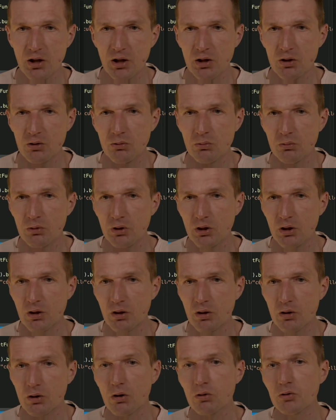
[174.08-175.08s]
to the
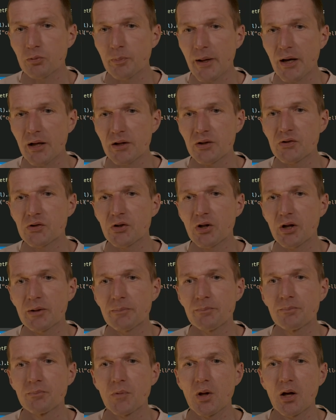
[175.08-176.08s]
load
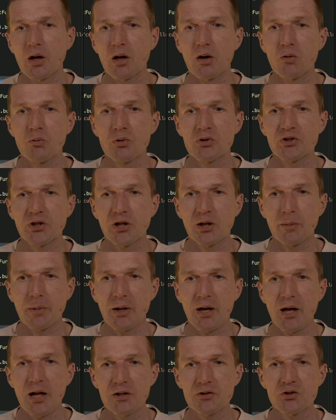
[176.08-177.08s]
balancer. Uh, we set up a
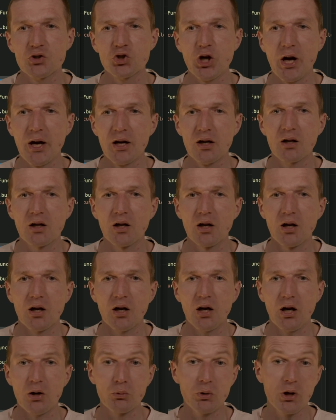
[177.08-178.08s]
health check,
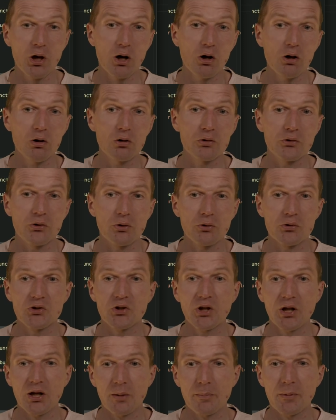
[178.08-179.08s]
and we also
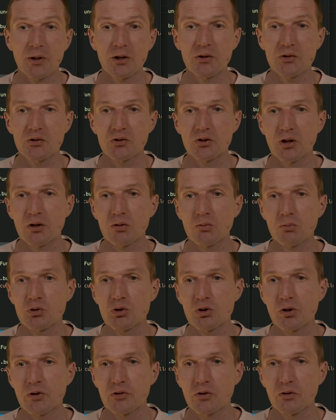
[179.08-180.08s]
set up a listener,
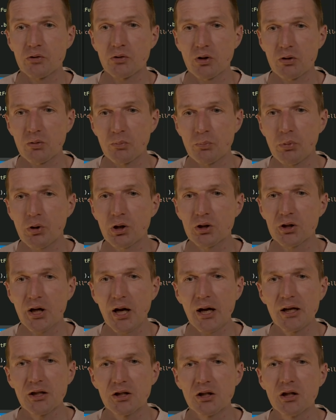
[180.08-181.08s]
which listens on port
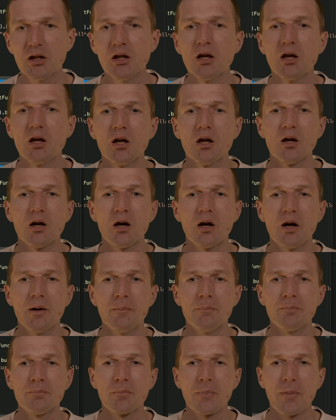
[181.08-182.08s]
eighty.
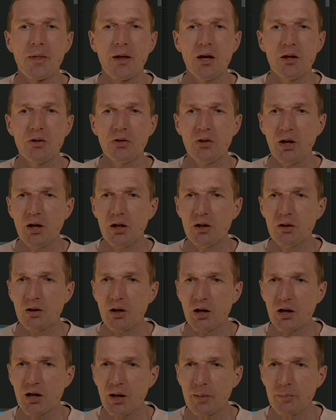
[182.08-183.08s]
Um, and then
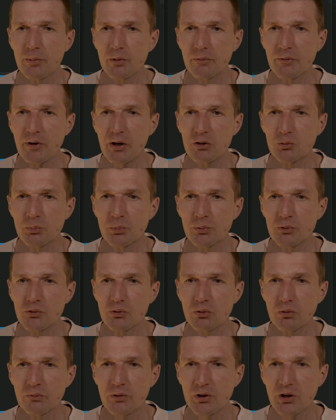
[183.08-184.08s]
a couple of outputs,
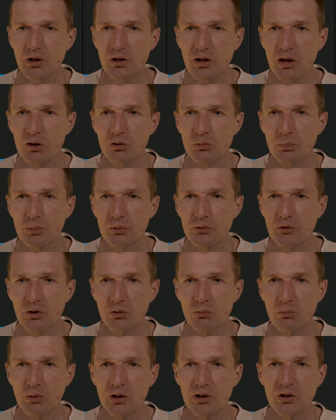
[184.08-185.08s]
convenient outputs,
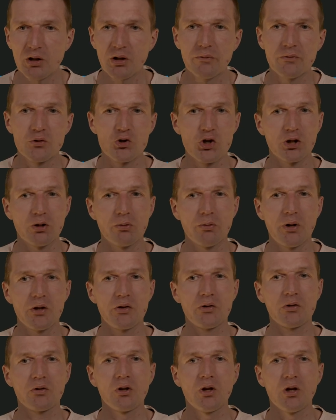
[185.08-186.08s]
and one even
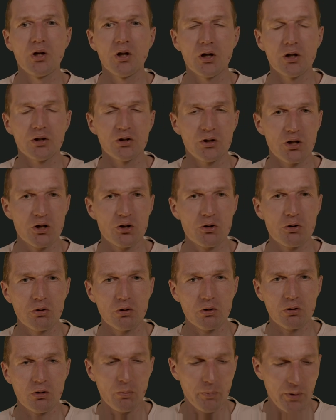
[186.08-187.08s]
generates the
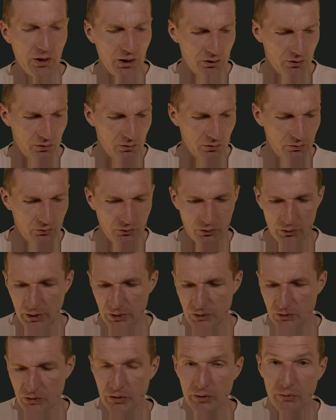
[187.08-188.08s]
curl command. So
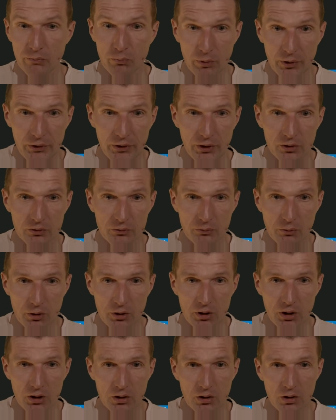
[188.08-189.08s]
let's see whether it is
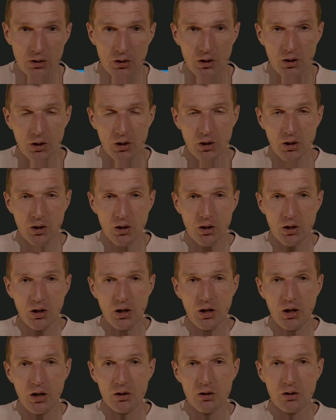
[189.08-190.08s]
working.
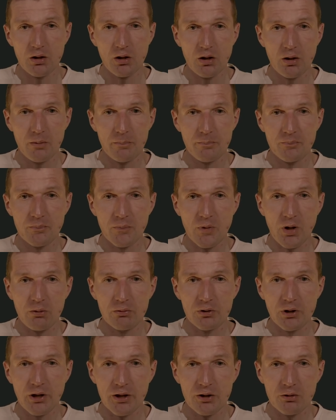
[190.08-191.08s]
And um, I
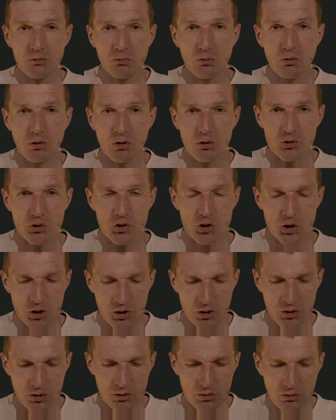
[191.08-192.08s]
would like to launch
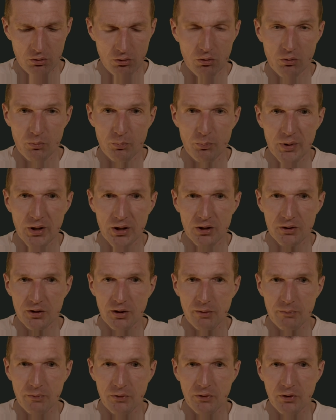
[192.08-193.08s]
or build.
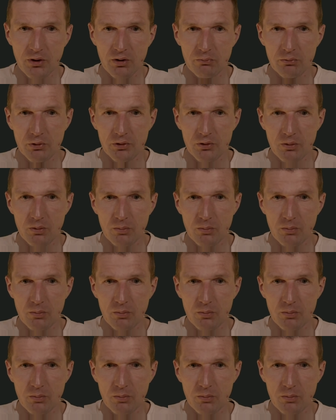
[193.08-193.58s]
Everything will